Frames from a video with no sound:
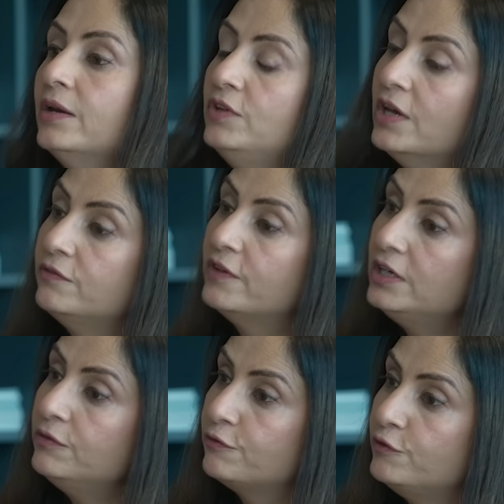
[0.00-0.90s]
And we have
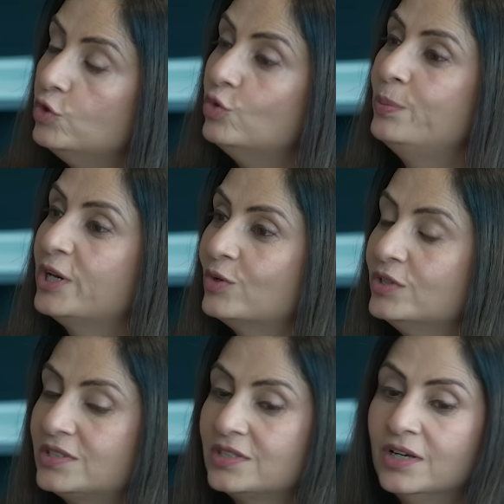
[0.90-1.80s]
very few
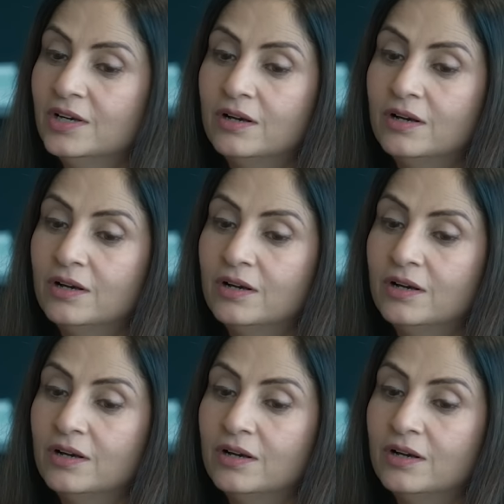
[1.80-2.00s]
because,